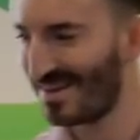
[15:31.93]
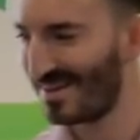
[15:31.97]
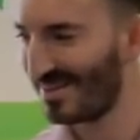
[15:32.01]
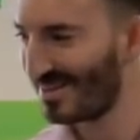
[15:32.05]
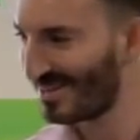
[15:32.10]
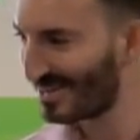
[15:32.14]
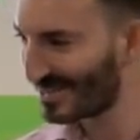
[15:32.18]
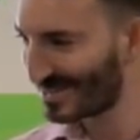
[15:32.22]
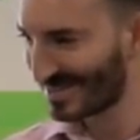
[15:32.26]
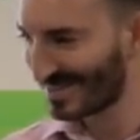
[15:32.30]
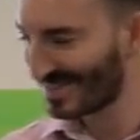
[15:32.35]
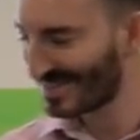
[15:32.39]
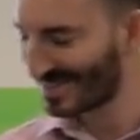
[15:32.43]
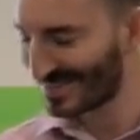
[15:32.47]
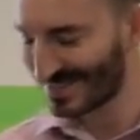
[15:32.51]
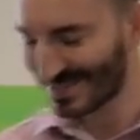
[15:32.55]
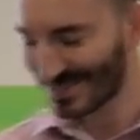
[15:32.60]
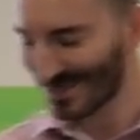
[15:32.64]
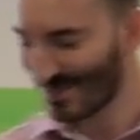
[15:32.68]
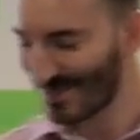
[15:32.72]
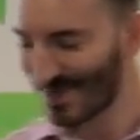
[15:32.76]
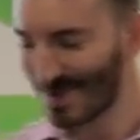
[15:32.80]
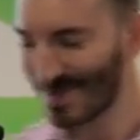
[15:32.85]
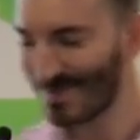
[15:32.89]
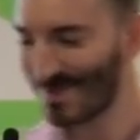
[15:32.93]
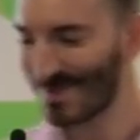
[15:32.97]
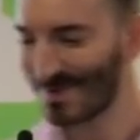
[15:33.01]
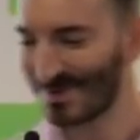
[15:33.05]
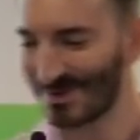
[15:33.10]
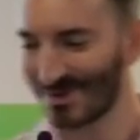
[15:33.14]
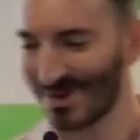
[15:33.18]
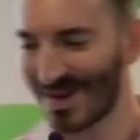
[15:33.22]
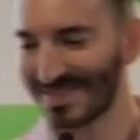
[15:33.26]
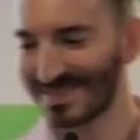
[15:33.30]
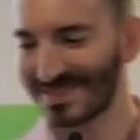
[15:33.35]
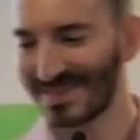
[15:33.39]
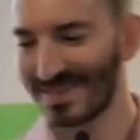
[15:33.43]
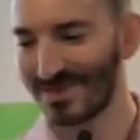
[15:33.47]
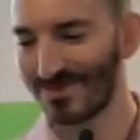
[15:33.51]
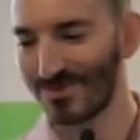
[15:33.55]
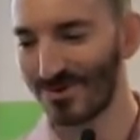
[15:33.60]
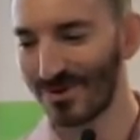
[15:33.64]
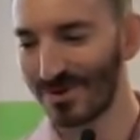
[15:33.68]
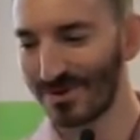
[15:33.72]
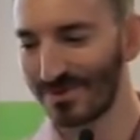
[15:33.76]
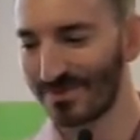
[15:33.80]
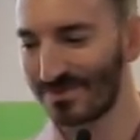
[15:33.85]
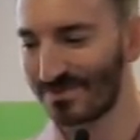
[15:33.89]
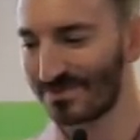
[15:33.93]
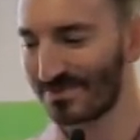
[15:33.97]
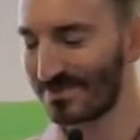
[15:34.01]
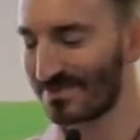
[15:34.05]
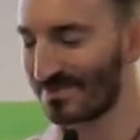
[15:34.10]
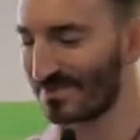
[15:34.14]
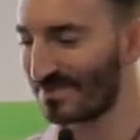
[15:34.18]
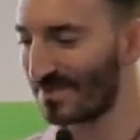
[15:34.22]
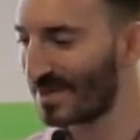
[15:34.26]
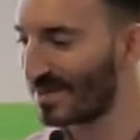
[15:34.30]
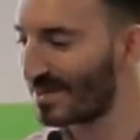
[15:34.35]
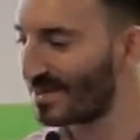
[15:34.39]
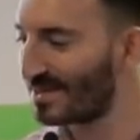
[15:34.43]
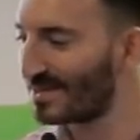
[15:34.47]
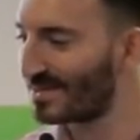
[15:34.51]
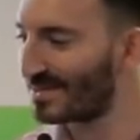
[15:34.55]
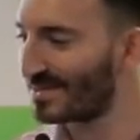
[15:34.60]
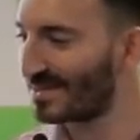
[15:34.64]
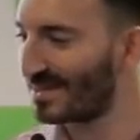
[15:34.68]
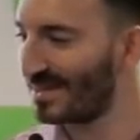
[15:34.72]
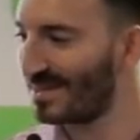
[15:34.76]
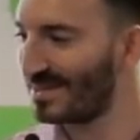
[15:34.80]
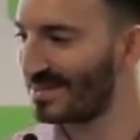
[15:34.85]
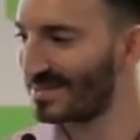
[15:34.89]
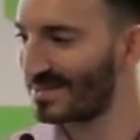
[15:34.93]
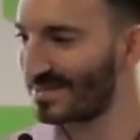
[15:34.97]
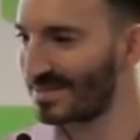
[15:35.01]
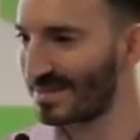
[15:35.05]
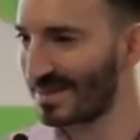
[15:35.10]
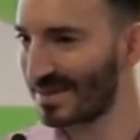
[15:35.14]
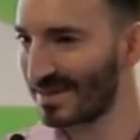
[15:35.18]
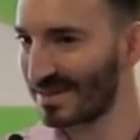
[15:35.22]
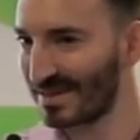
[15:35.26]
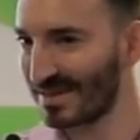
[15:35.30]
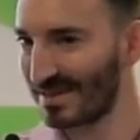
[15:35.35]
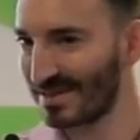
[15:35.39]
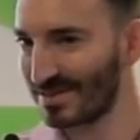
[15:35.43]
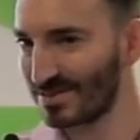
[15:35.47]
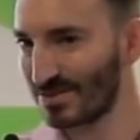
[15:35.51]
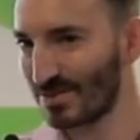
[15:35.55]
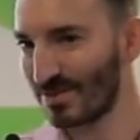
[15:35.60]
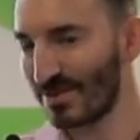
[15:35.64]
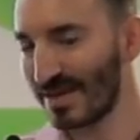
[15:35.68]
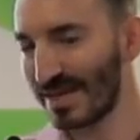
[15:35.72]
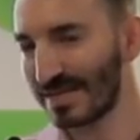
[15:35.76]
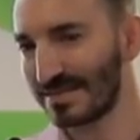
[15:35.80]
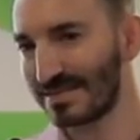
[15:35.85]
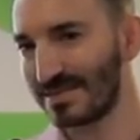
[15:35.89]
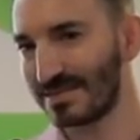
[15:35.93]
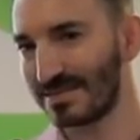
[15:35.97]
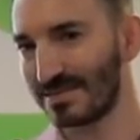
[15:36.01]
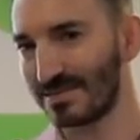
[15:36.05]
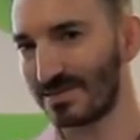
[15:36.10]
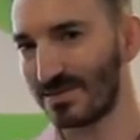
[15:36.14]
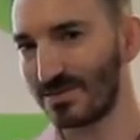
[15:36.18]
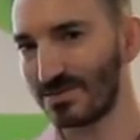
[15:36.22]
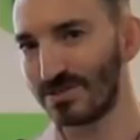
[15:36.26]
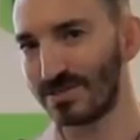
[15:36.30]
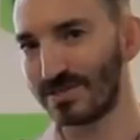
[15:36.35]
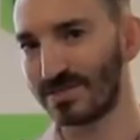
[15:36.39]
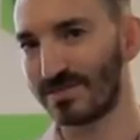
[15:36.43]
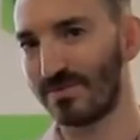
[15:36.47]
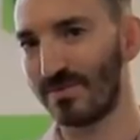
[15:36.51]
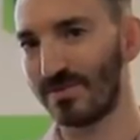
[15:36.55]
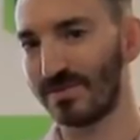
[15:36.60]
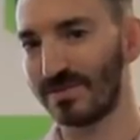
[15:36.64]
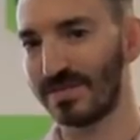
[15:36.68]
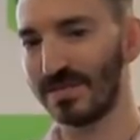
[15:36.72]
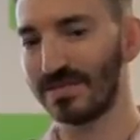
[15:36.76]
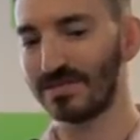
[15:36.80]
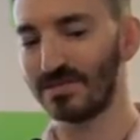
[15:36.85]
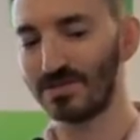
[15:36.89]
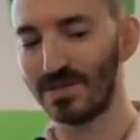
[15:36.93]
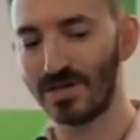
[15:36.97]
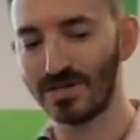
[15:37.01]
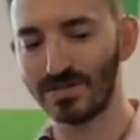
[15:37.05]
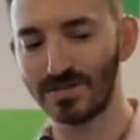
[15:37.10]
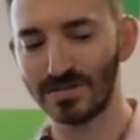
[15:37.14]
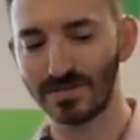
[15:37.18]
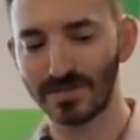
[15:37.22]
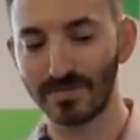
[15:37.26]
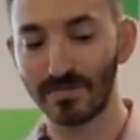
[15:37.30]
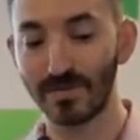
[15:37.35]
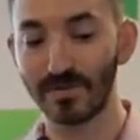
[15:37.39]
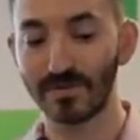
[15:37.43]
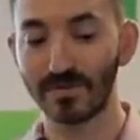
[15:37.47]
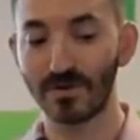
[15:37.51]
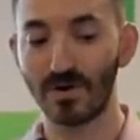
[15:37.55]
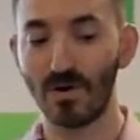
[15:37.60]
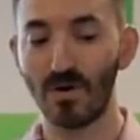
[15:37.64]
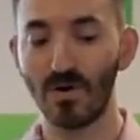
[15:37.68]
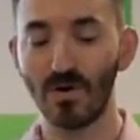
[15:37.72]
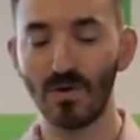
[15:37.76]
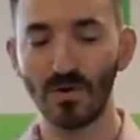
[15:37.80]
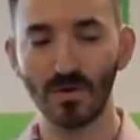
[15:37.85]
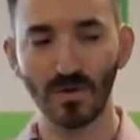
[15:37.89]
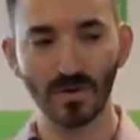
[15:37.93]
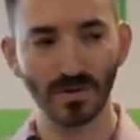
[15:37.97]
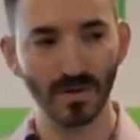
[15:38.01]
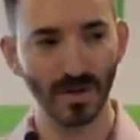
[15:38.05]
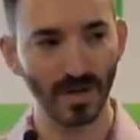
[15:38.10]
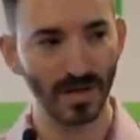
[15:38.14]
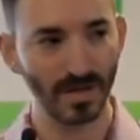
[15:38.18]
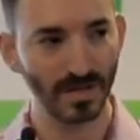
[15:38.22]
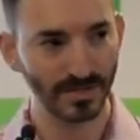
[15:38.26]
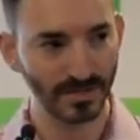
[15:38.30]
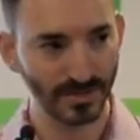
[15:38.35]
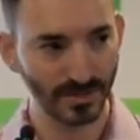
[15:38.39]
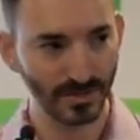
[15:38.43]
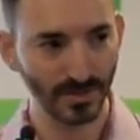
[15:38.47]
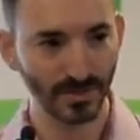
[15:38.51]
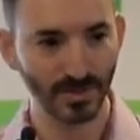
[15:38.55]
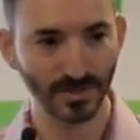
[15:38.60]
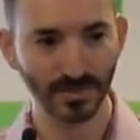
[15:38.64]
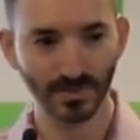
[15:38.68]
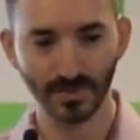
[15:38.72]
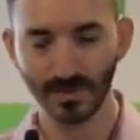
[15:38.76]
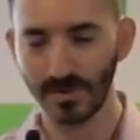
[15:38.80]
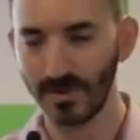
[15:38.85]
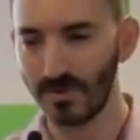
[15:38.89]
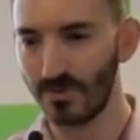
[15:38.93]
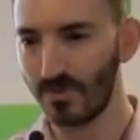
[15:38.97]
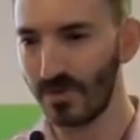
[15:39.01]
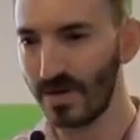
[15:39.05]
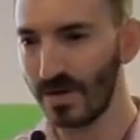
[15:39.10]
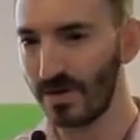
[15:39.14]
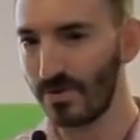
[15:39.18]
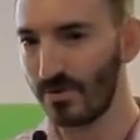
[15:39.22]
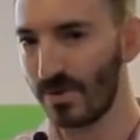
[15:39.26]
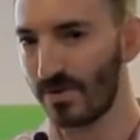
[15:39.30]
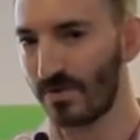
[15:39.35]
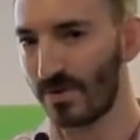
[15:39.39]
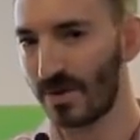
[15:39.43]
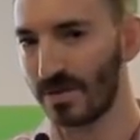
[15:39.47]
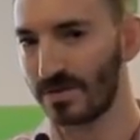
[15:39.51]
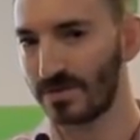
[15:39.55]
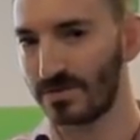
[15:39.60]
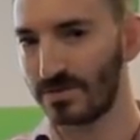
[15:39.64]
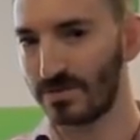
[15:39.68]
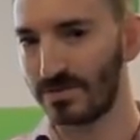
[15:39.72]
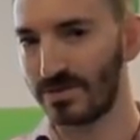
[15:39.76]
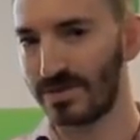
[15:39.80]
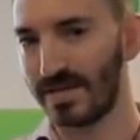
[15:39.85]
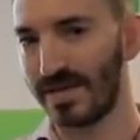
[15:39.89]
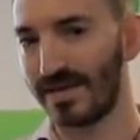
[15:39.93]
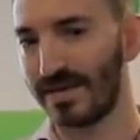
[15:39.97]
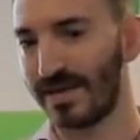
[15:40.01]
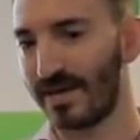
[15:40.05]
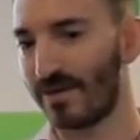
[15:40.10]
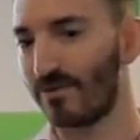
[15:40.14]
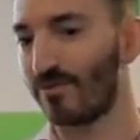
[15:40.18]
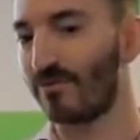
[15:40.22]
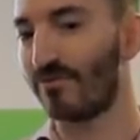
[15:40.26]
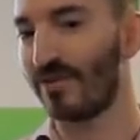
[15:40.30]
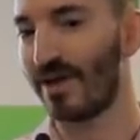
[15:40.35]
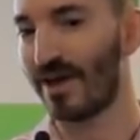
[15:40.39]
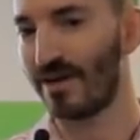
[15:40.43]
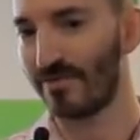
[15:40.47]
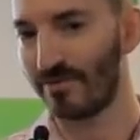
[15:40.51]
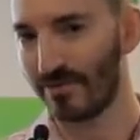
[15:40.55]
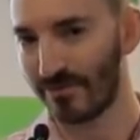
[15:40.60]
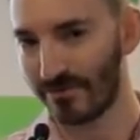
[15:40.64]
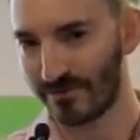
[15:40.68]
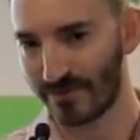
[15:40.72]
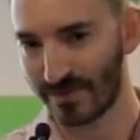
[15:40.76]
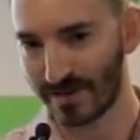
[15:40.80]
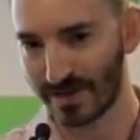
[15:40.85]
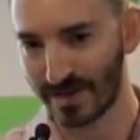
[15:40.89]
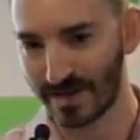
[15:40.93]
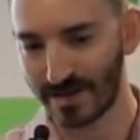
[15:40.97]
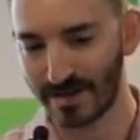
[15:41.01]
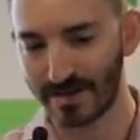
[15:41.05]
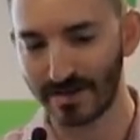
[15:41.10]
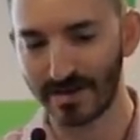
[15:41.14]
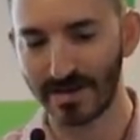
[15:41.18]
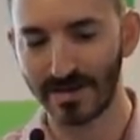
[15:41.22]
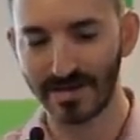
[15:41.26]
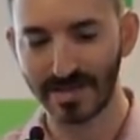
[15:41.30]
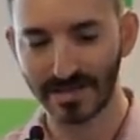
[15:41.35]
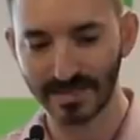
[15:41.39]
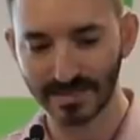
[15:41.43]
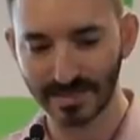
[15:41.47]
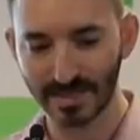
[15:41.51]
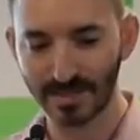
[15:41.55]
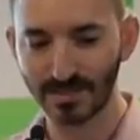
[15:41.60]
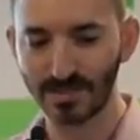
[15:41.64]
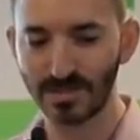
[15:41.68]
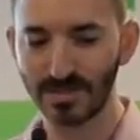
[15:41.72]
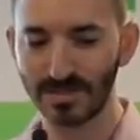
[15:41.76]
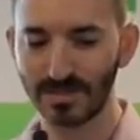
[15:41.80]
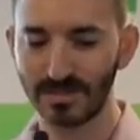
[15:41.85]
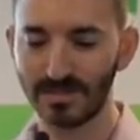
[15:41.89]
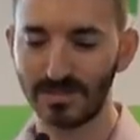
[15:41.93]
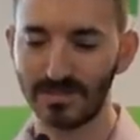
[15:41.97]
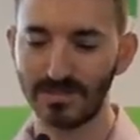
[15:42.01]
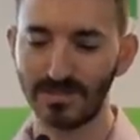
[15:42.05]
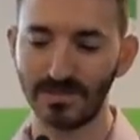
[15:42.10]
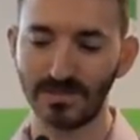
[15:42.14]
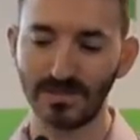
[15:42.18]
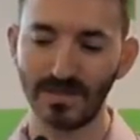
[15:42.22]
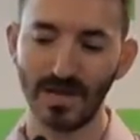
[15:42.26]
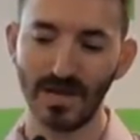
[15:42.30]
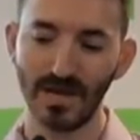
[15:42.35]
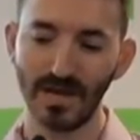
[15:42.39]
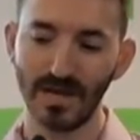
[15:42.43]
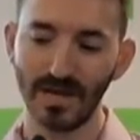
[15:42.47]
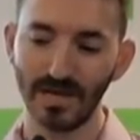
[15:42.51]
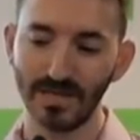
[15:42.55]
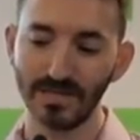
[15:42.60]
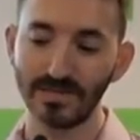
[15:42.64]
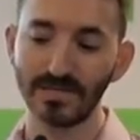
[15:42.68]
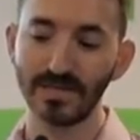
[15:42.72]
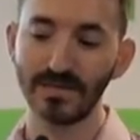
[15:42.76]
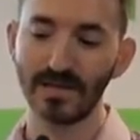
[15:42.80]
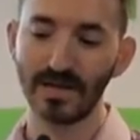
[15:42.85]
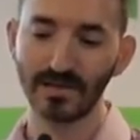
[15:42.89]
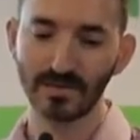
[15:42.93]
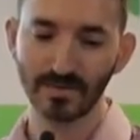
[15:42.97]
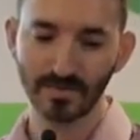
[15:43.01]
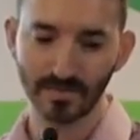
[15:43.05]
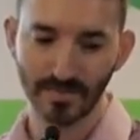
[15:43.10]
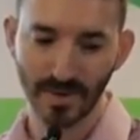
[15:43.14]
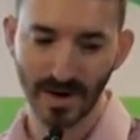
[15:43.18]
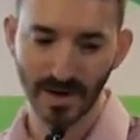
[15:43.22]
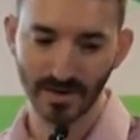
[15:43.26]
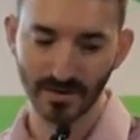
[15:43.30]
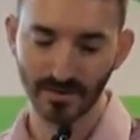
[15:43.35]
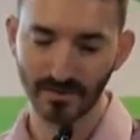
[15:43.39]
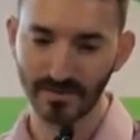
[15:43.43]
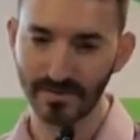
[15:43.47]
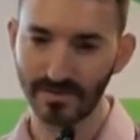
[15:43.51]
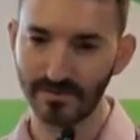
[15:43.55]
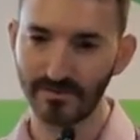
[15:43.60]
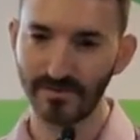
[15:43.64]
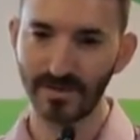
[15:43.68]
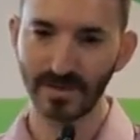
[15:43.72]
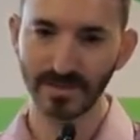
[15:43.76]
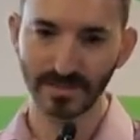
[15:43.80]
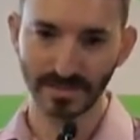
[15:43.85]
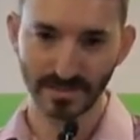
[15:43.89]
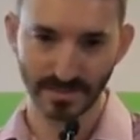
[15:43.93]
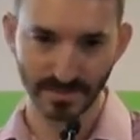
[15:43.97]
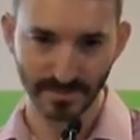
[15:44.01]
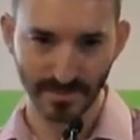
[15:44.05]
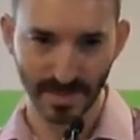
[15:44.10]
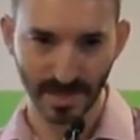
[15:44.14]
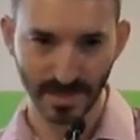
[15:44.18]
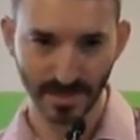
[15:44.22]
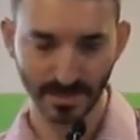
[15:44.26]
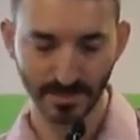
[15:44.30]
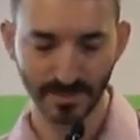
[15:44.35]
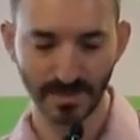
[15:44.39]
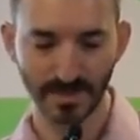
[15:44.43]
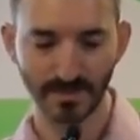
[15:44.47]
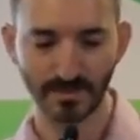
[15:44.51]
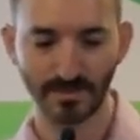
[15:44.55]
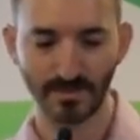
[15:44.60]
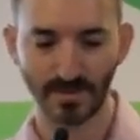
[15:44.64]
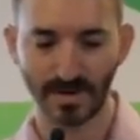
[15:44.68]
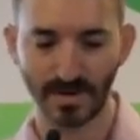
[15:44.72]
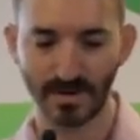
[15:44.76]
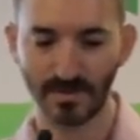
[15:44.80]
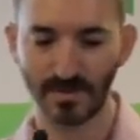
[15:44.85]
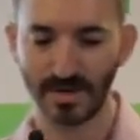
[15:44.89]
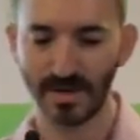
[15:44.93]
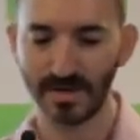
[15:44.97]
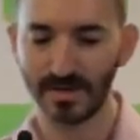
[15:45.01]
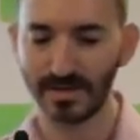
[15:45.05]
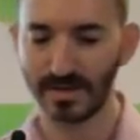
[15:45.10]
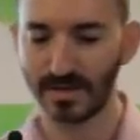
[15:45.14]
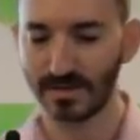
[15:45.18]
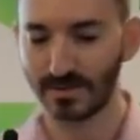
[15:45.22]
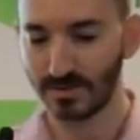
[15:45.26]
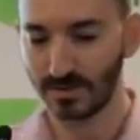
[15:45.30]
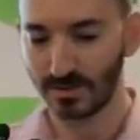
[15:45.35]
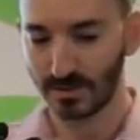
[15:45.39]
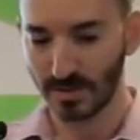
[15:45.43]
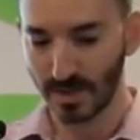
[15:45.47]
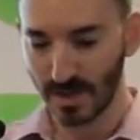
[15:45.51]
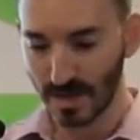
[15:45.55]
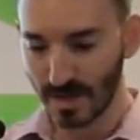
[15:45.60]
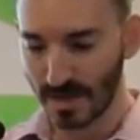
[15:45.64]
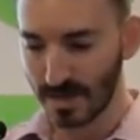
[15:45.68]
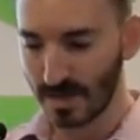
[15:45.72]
There's so many people who ask that. Well, because it's like, so Next is not just about the exchange, it's about the whole suite. We want to take care of everything, and the extension is another part of the funds management one, right? That you